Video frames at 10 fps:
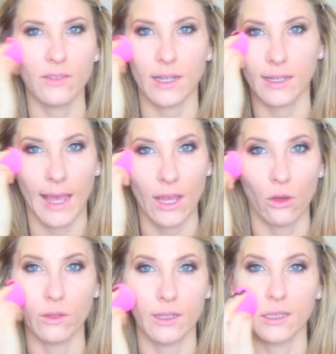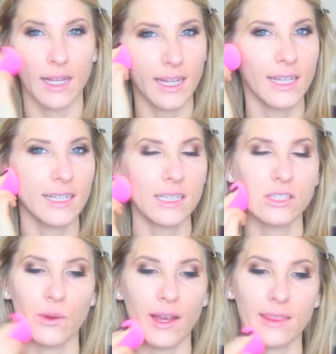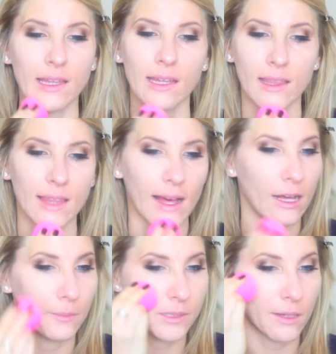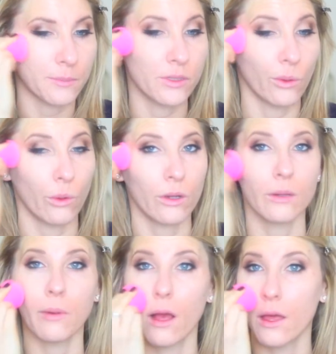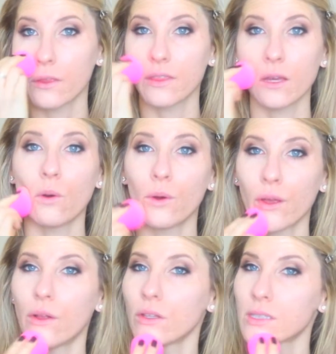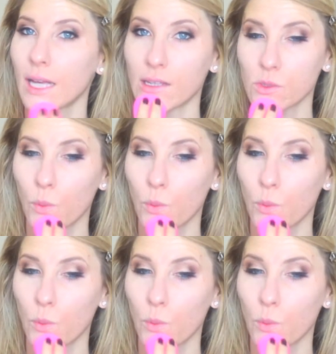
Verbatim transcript: of like a kaolin clay in it, so I think that helps absorb the oils as